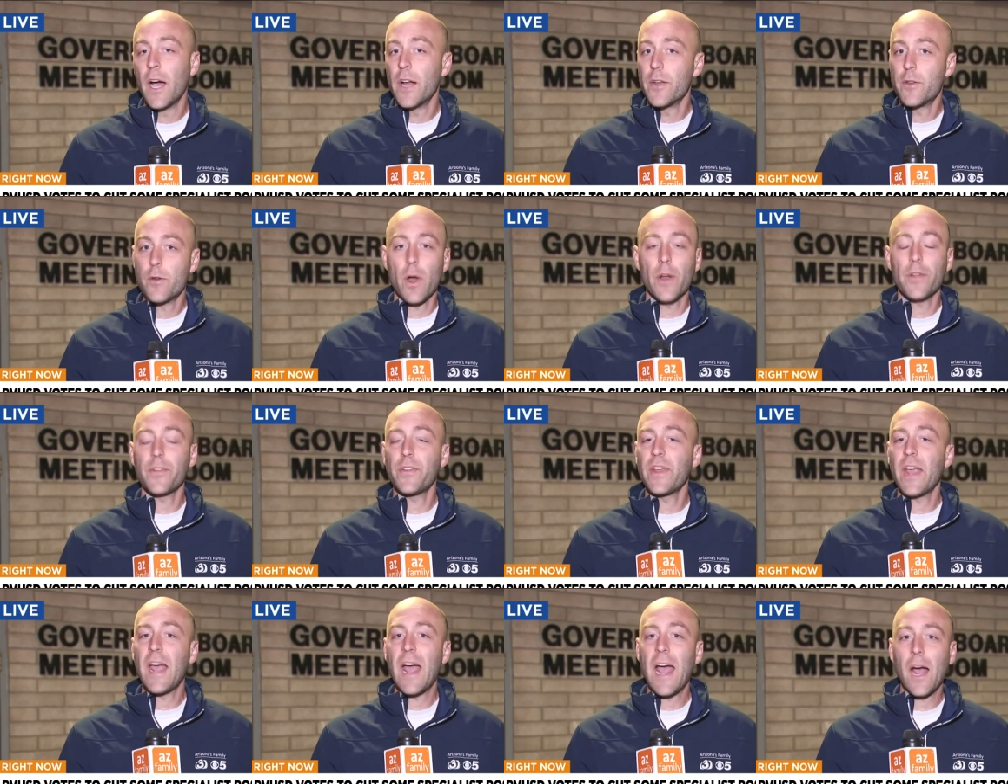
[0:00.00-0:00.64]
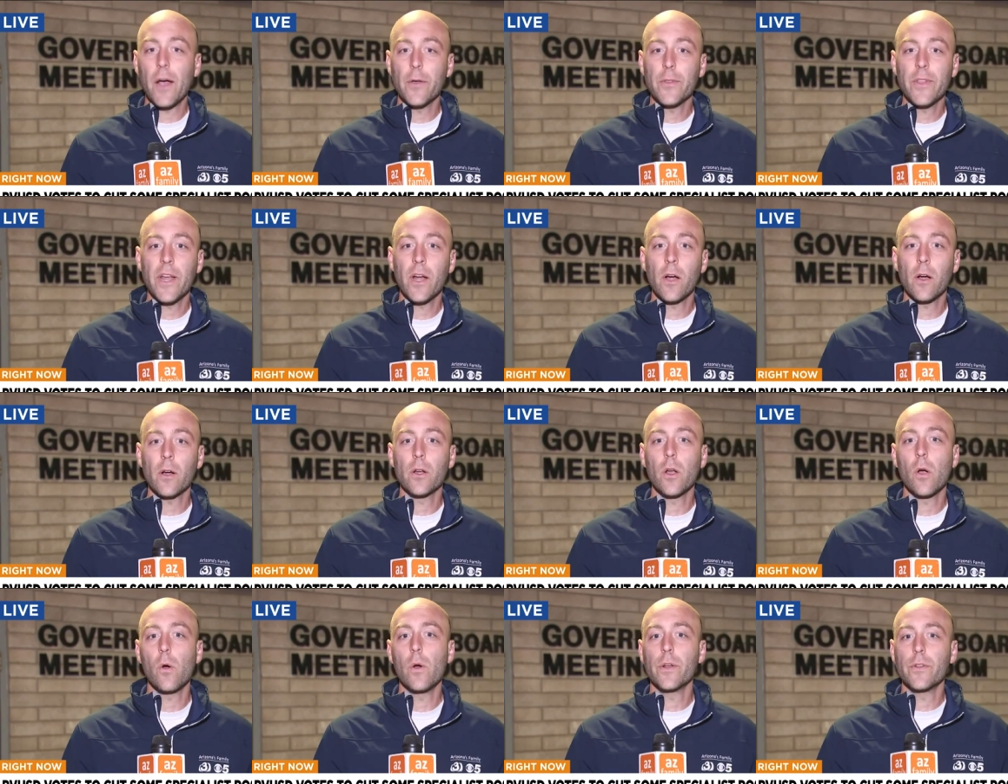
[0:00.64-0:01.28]
addressing how they
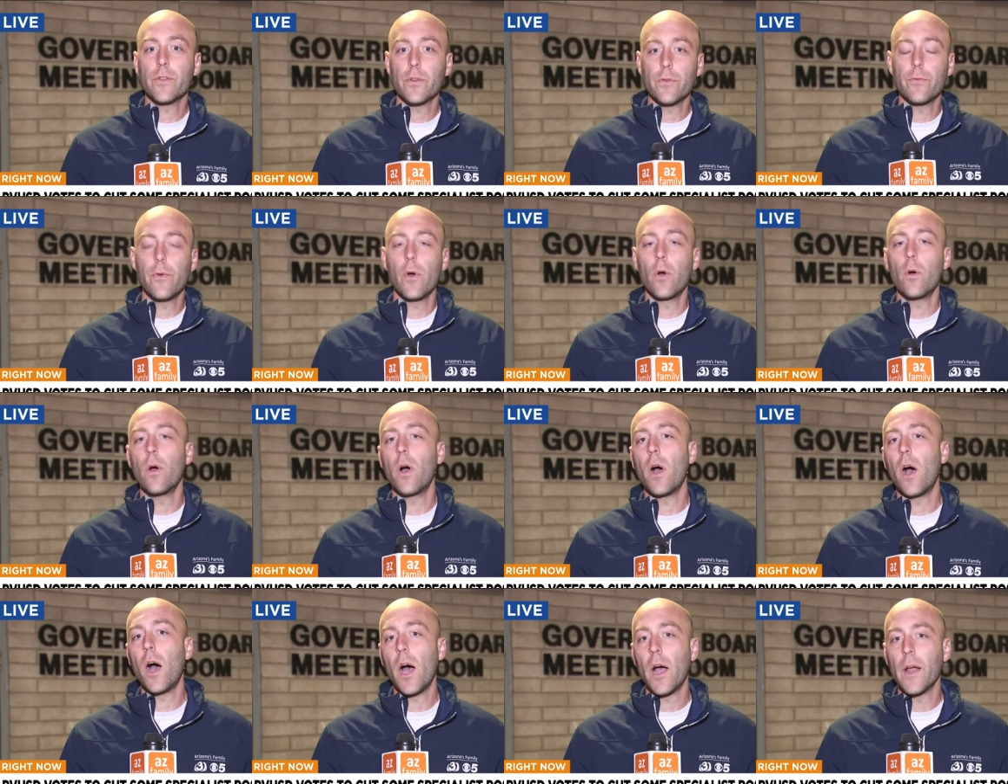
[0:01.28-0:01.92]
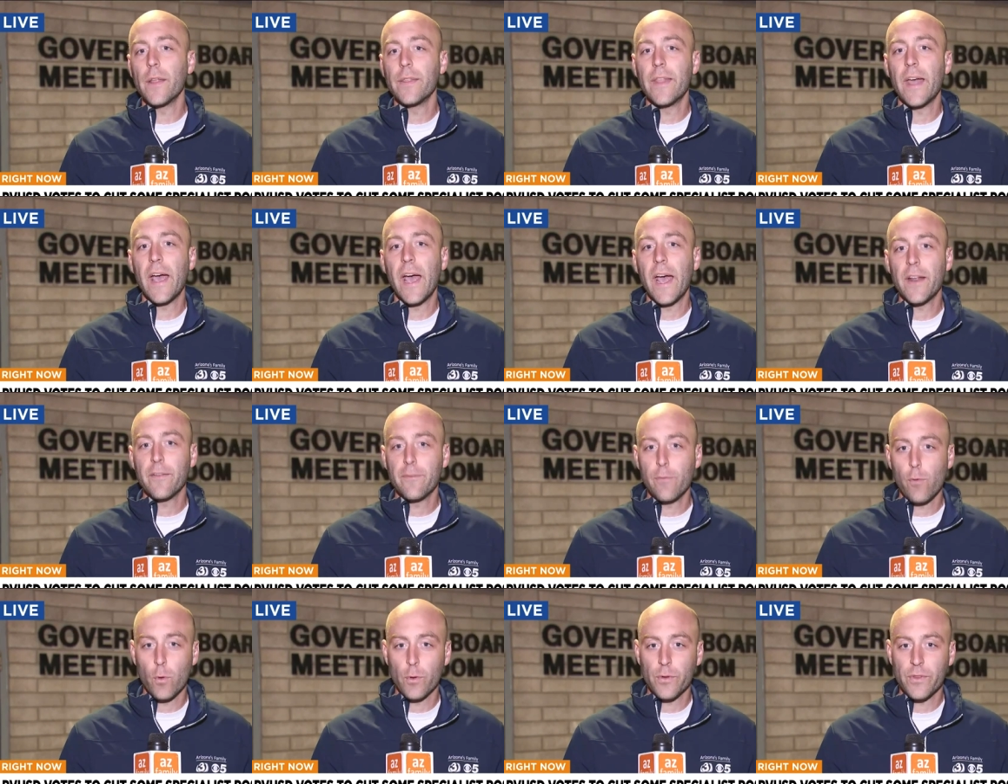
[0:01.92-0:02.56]
are going to vote on
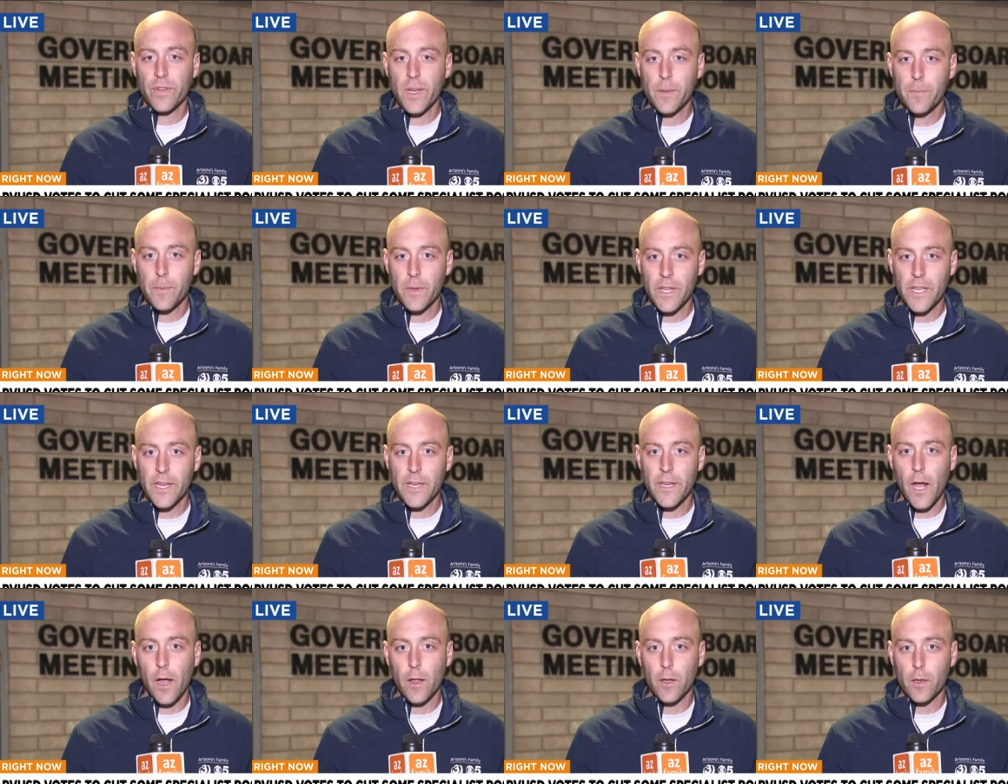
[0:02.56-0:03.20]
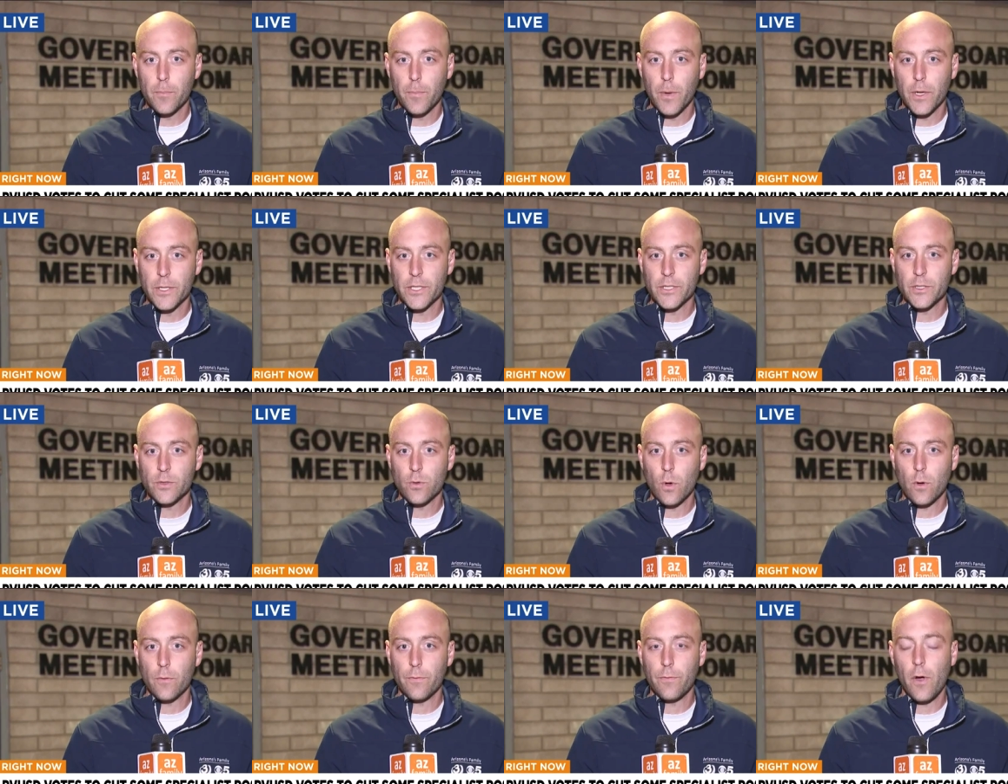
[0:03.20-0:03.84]
that $14 million
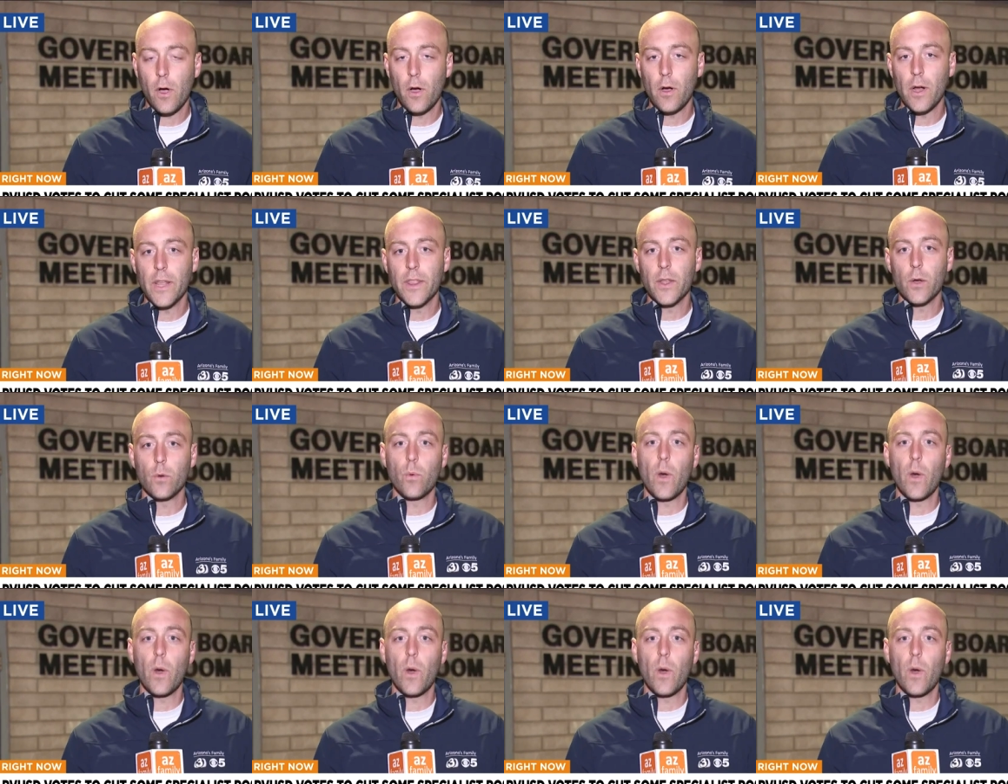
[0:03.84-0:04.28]
budget shortfall and the